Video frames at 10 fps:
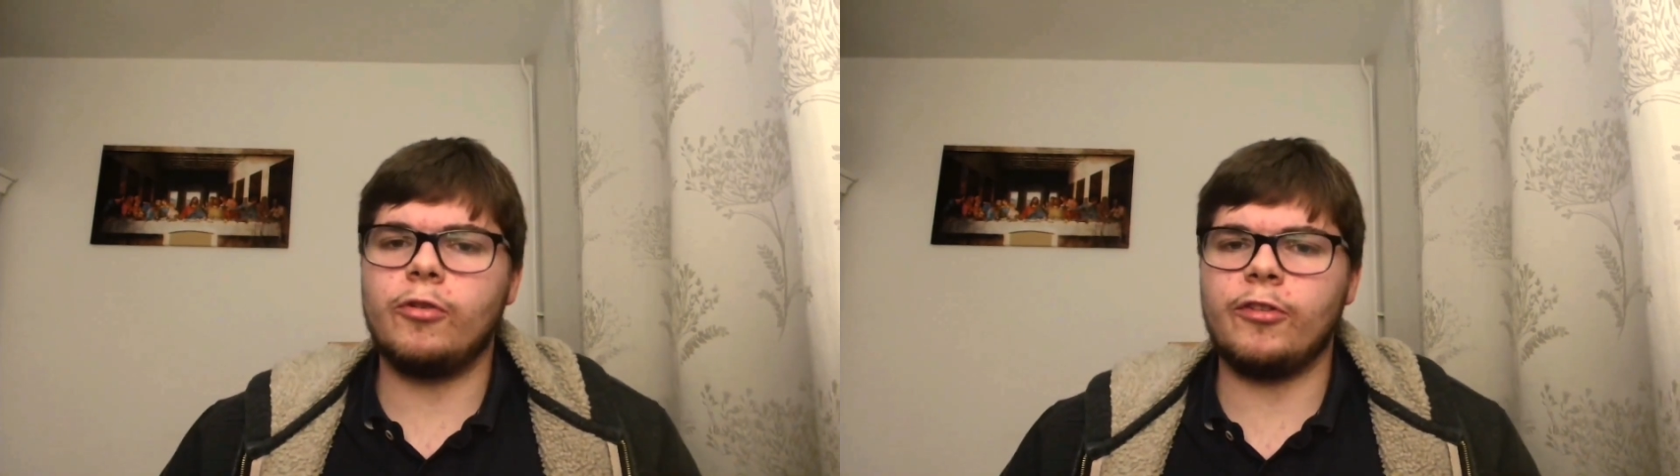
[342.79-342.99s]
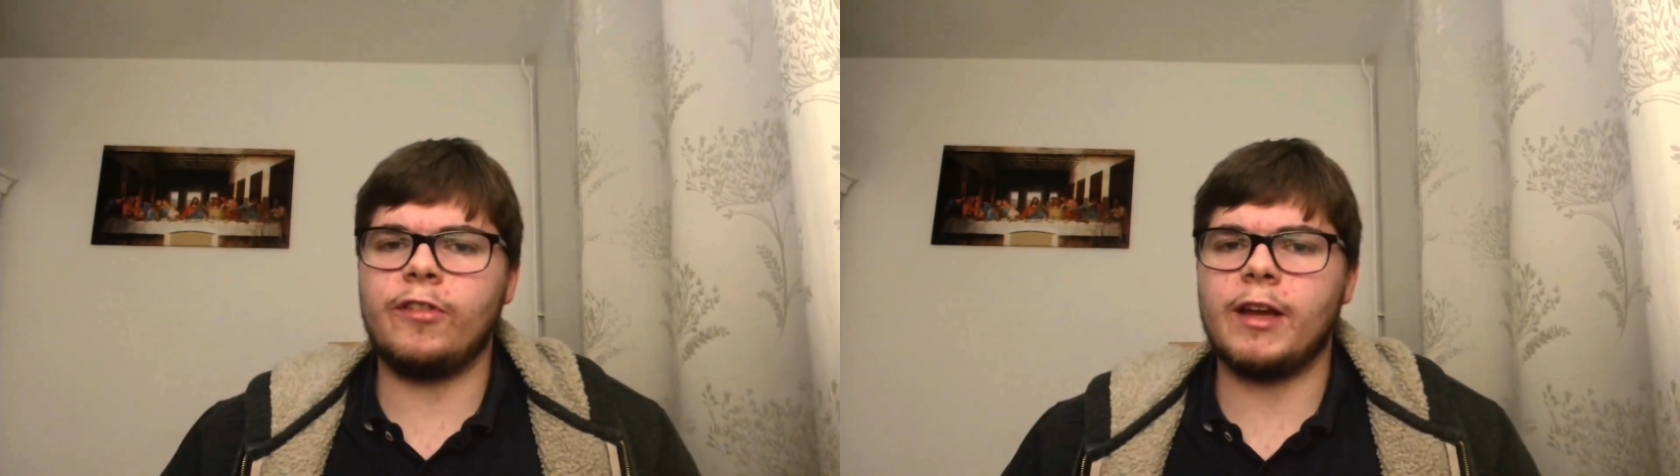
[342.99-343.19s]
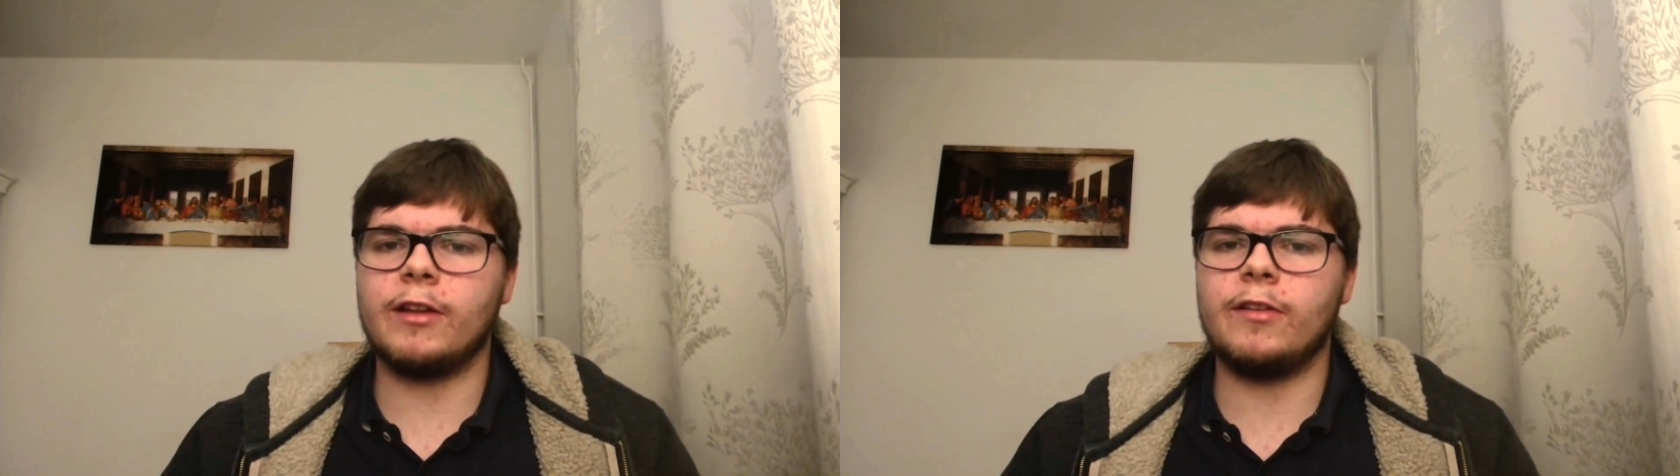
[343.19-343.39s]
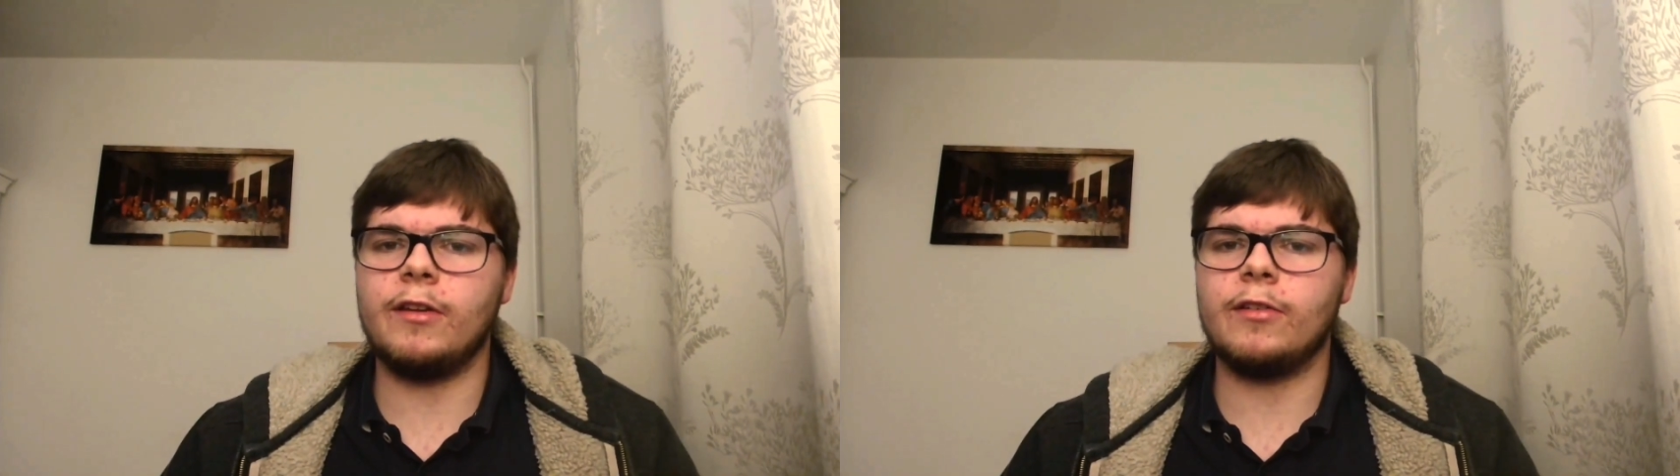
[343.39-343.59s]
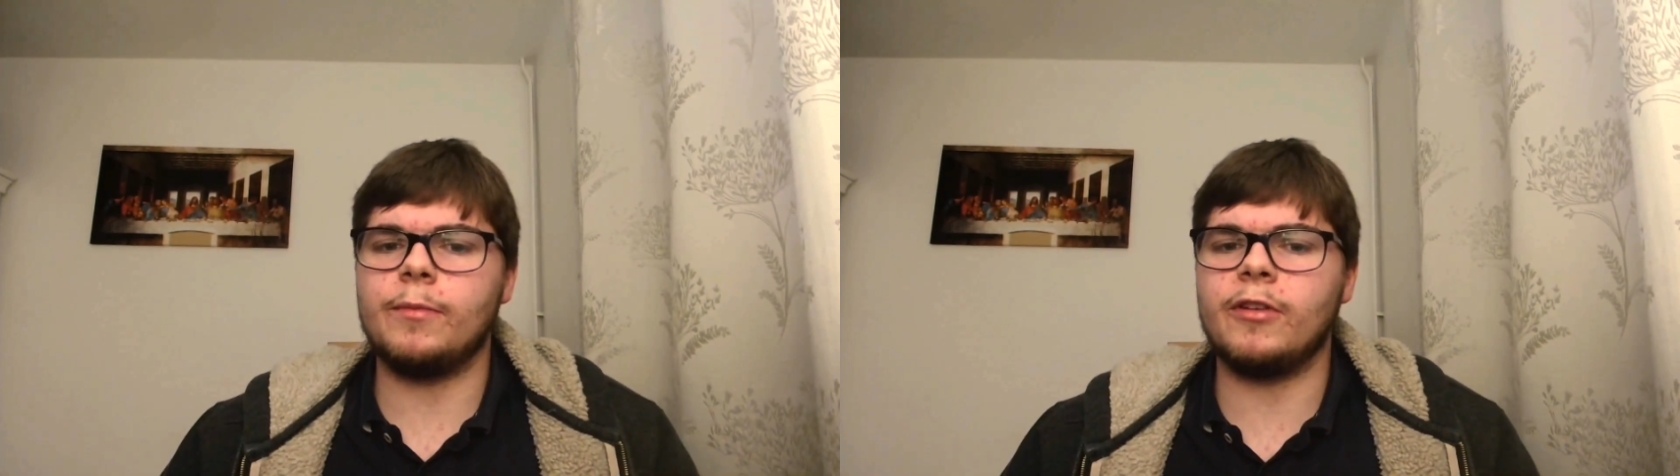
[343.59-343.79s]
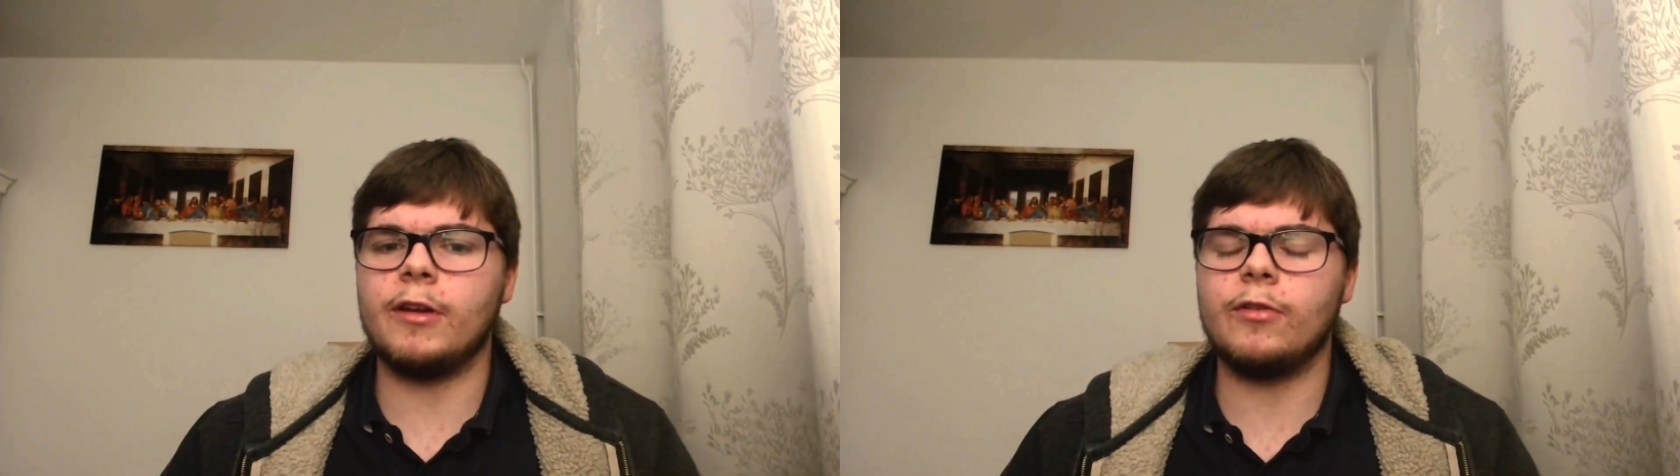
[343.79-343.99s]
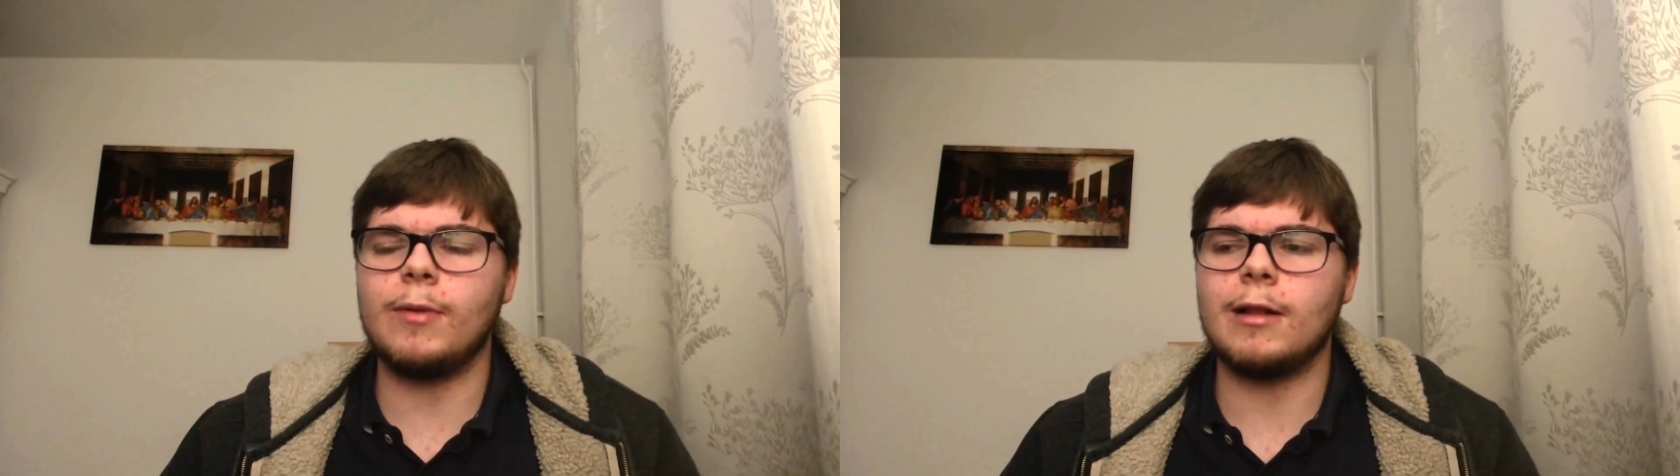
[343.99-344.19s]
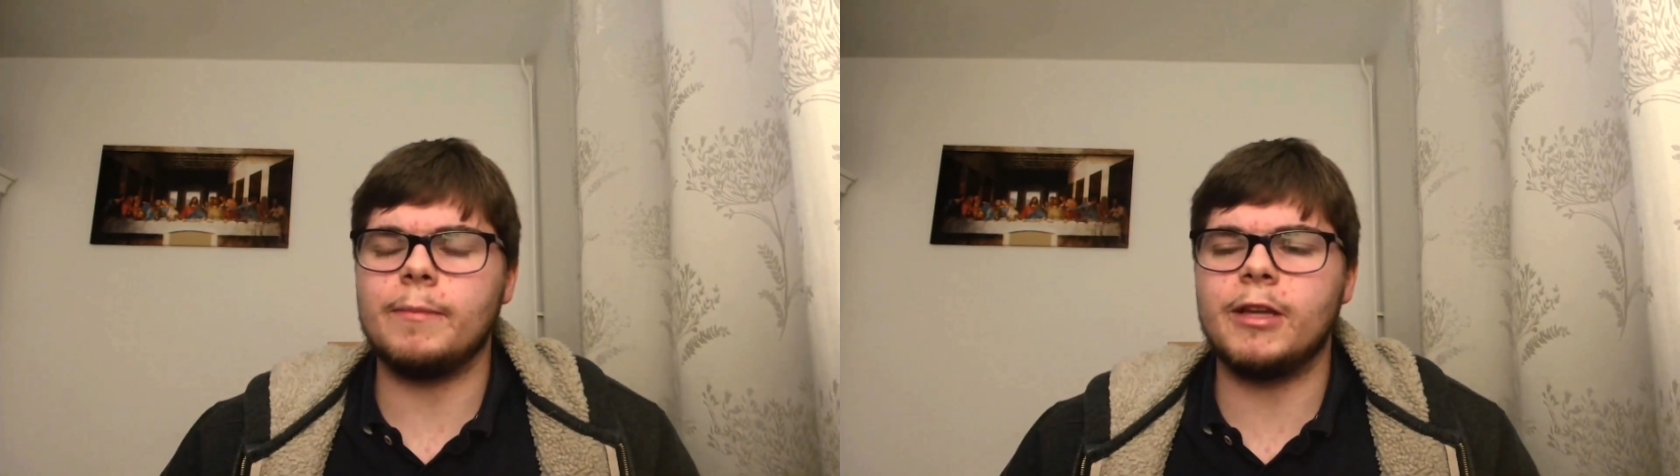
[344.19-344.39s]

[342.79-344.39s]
Christianity is absurd as well,